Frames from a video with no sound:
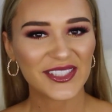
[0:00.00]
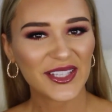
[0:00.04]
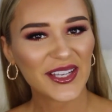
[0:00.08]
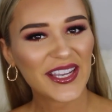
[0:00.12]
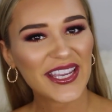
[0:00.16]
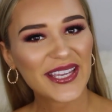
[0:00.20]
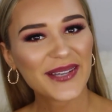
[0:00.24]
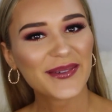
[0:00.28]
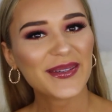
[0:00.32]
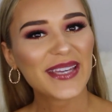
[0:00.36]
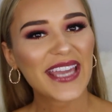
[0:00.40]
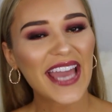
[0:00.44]
So
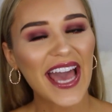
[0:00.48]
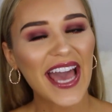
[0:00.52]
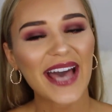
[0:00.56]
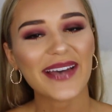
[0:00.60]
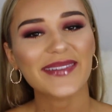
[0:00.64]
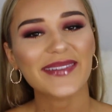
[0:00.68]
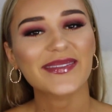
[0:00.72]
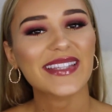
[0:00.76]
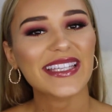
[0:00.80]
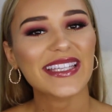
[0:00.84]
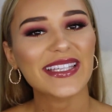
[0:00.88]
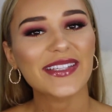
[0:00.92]
here we
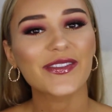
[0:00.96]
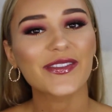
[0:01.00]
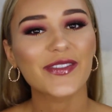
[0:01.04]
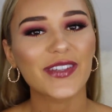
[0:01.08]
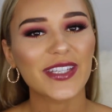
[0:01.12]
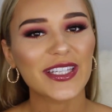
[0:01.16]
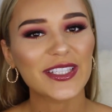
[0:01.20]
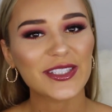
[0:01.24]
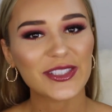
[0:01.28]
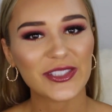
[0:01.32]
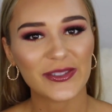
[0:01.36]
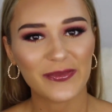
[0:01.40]
have the
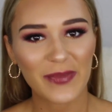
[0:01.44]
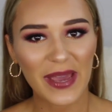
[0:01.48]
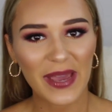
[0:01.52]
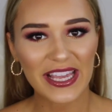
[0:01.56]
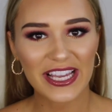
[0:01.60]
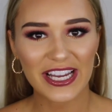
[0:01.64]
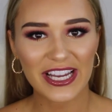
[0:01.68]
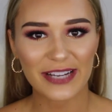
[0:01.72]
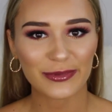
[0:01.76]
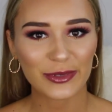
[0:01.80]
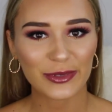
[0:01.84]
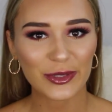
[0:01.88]
finished
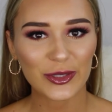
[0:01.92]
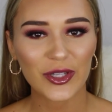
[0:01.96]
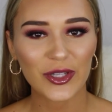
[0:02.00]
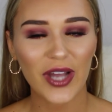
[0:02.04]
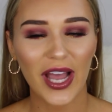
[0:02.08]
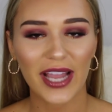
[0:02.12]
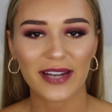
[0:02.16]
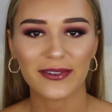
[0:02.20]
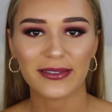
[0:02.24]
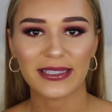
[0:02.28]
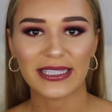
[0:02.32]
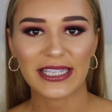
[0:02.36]
makeup look.
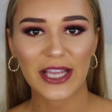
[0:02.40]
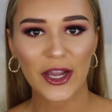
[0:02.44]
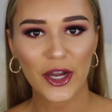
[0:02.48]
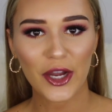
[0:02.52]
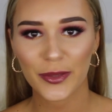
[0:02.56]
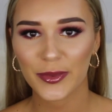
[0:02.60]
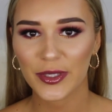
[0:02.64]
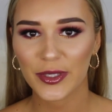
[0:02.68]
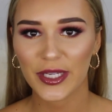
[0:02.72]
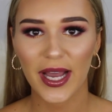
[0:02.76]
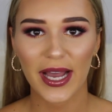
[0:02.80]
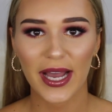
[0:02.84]
I really
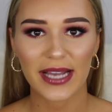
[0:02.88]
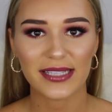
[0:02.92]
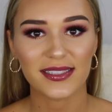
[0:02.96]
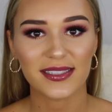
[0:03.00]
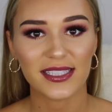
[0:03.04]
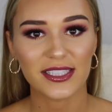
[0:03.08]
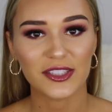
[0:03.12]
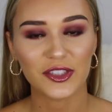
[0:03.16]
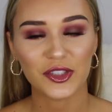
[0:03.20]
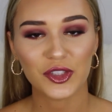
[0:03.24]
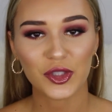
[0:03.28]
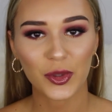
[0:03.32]
hope you guys
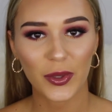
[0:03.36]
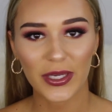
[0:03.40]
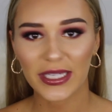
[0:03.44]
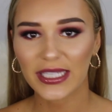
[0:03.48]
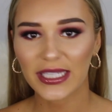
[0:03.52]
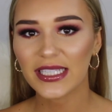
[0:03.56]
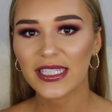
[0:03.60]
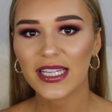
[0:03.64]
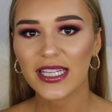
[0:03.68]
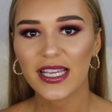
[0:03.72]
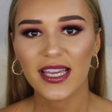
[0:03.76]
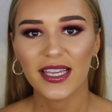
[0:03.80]
enjoyed
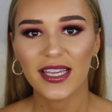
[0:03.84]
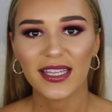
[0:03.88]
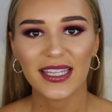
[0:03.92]
it.